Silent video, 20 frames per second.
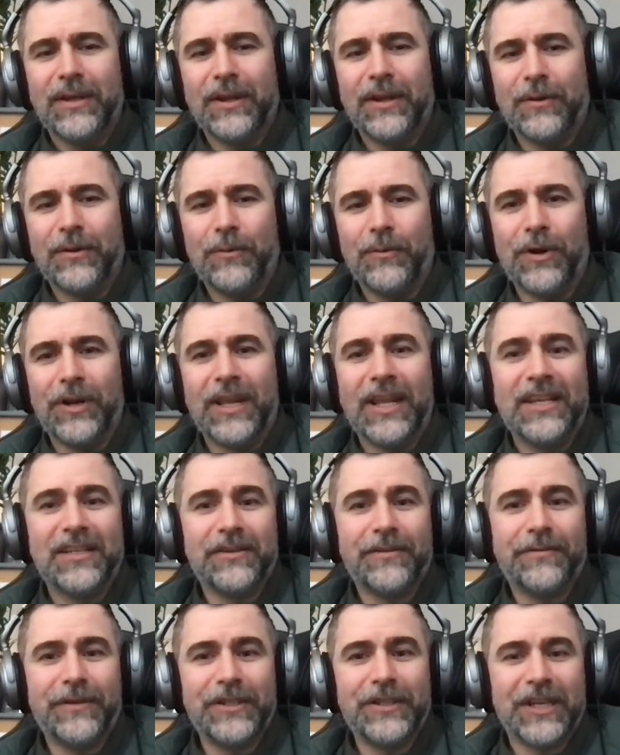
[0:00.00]
you know, what
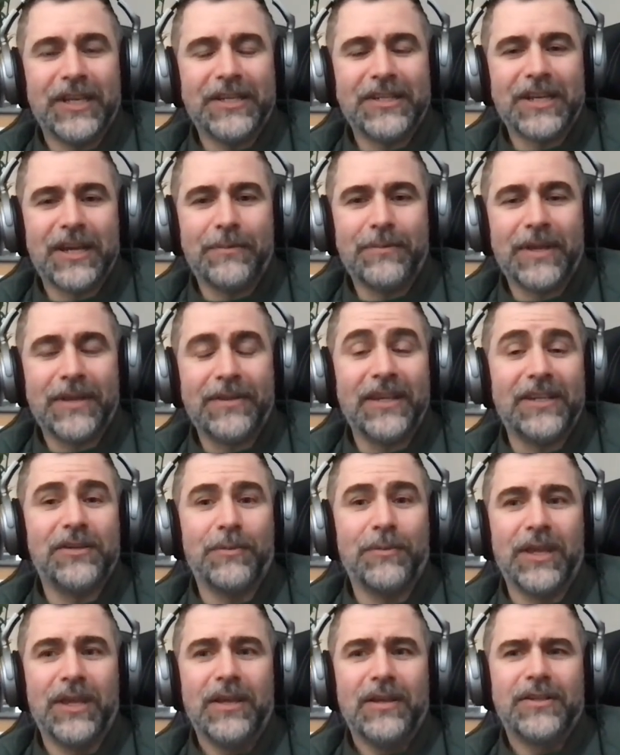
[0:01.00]
is a phishing attempt. I think
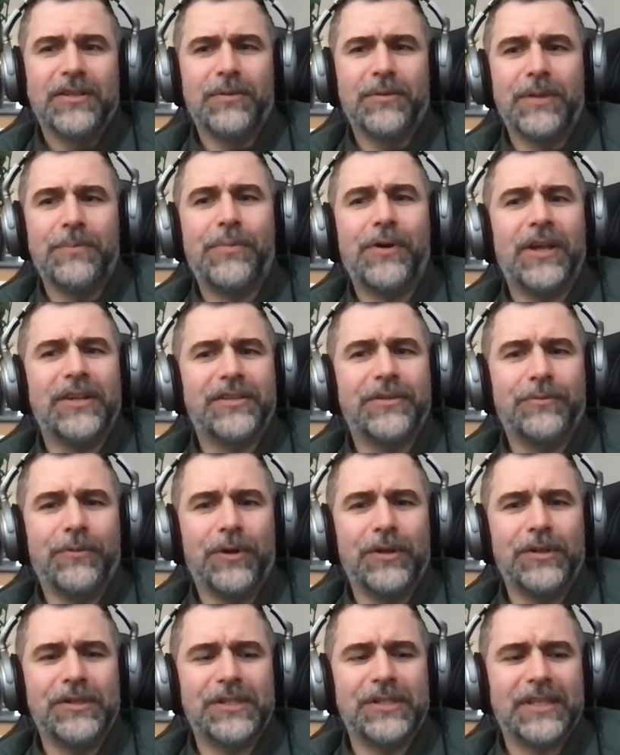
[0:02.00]
some of the some of the impressive
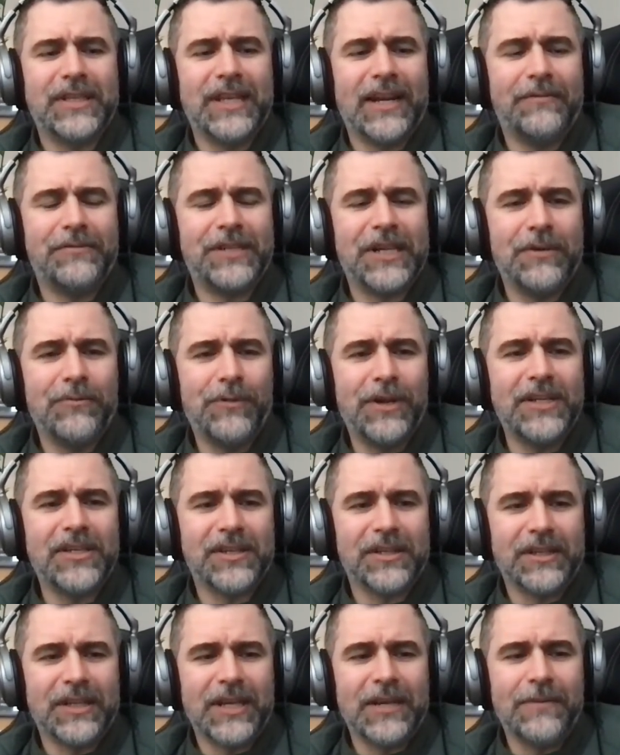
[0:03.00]
ones that I've seen
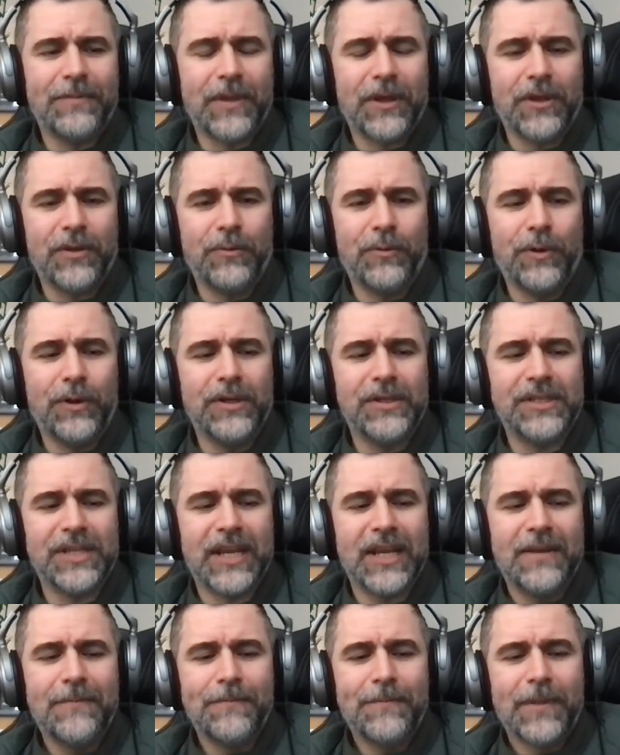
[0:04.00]
recently are the ones
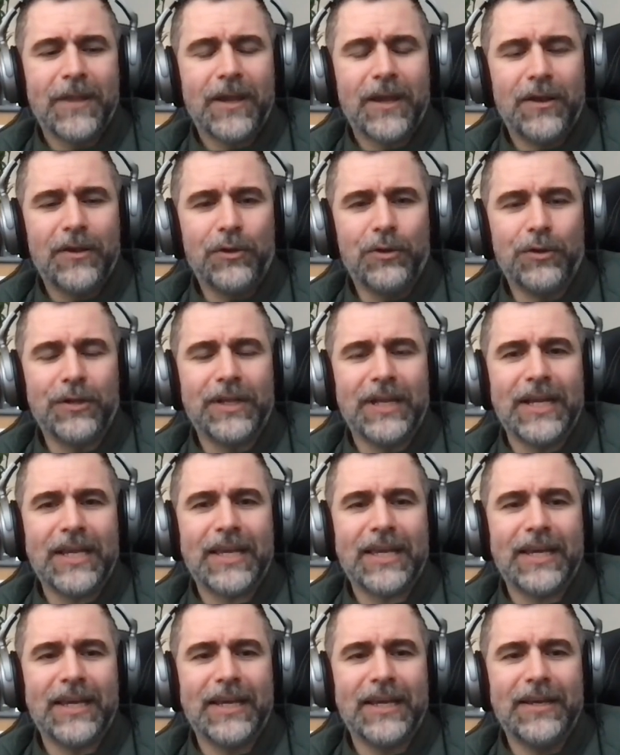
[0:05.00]
that look
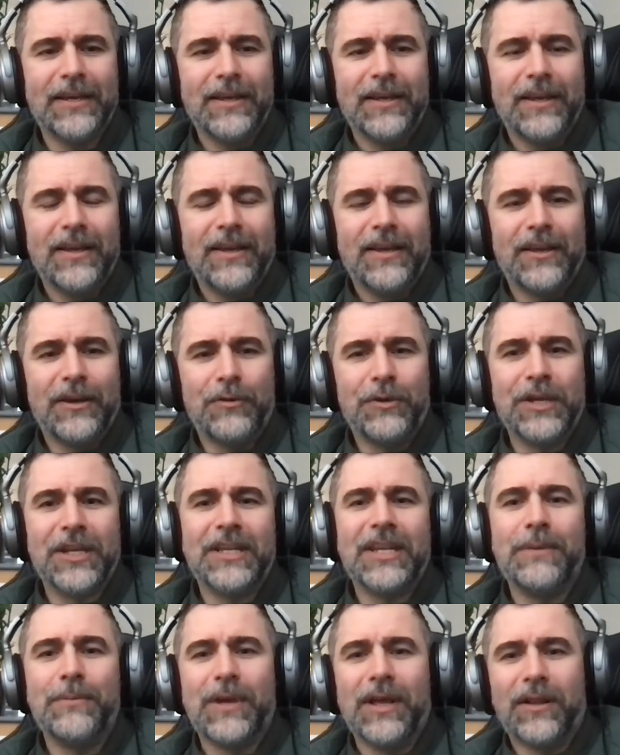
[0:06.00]
like, uh, you know, you
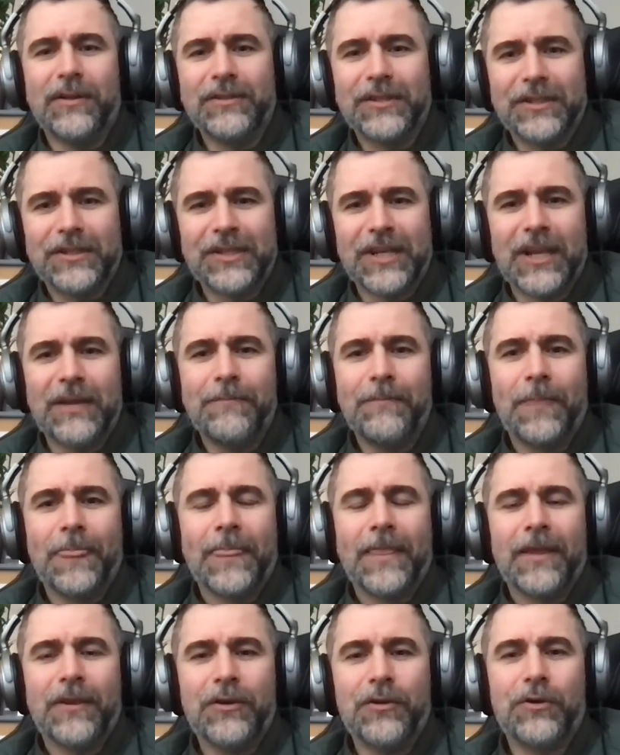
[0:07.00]
get an email saying
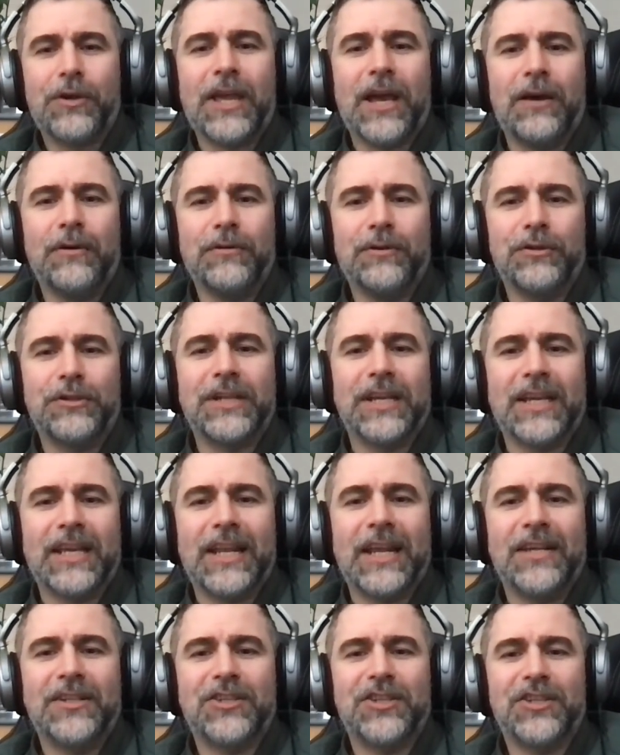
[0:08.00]
your account looks like
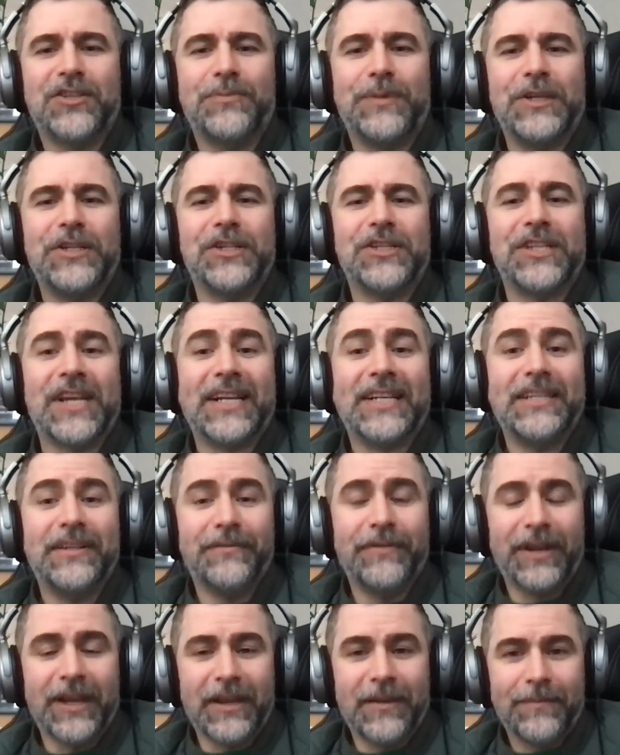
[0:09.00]
it has suspicious
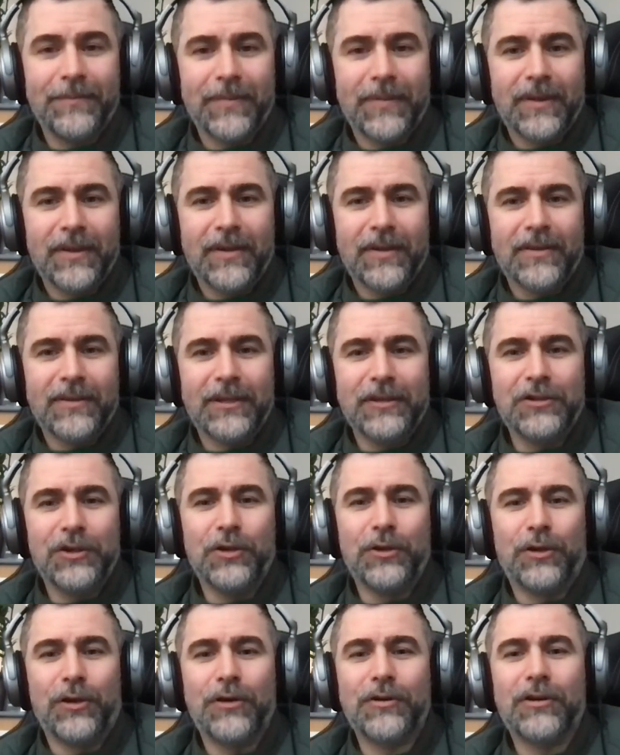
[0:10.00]
activity. Did
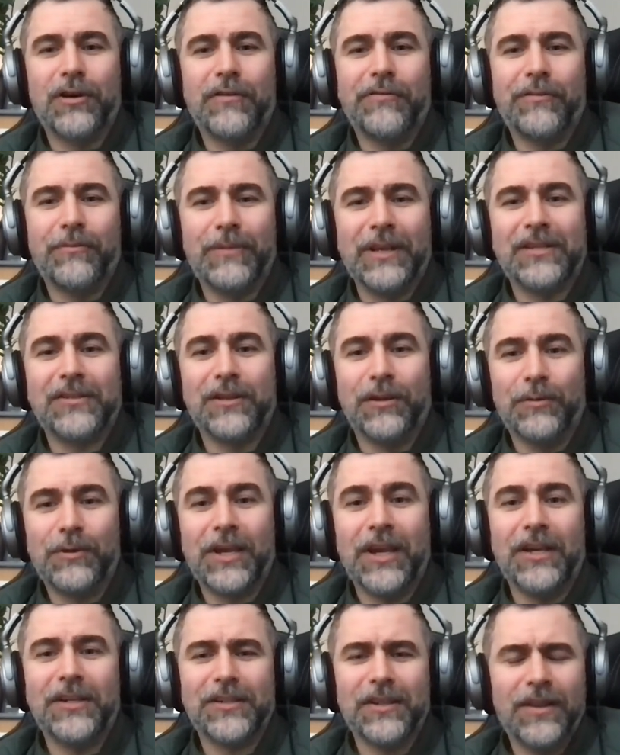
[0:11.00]
you log on from this
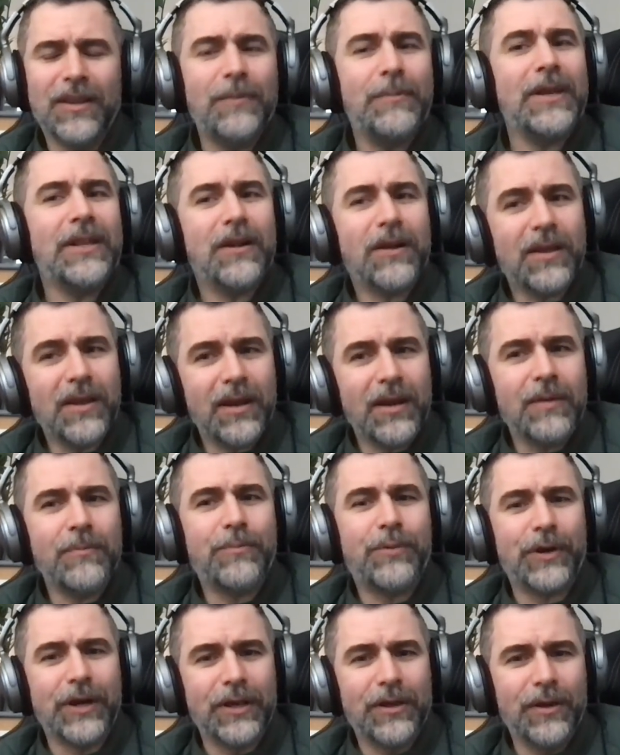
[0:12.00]
location? I mean, they're
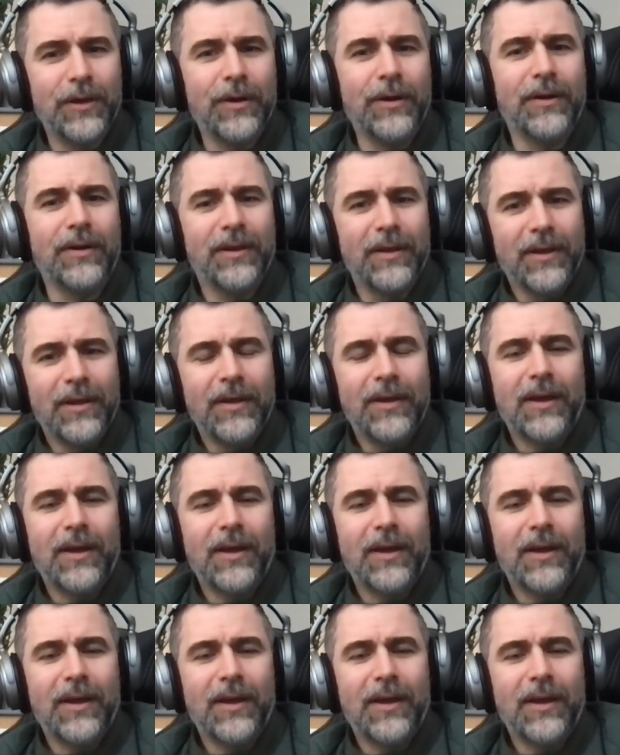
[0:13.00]
getting pretty good.